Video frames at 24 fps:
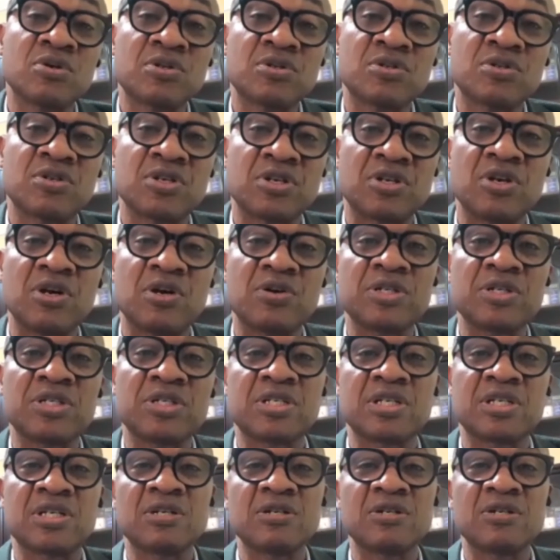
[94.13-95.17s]

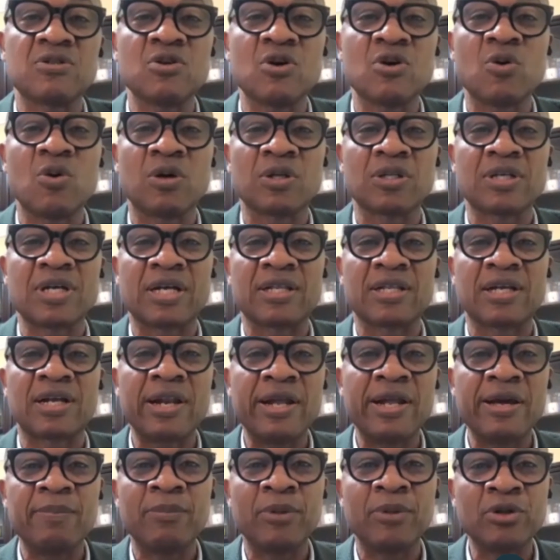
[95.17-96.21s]
security, no one can
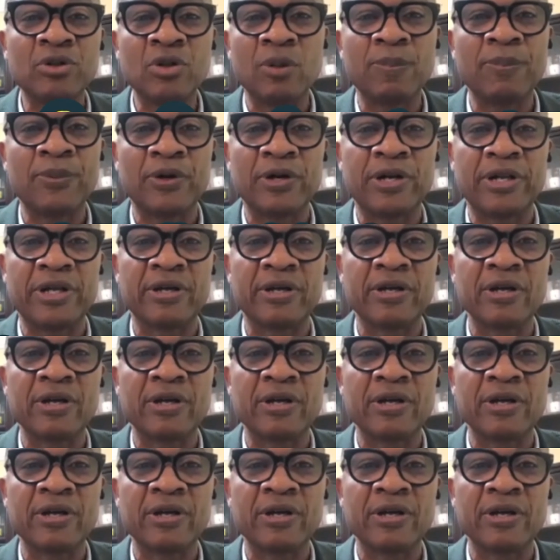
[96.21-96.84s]
claim monopoly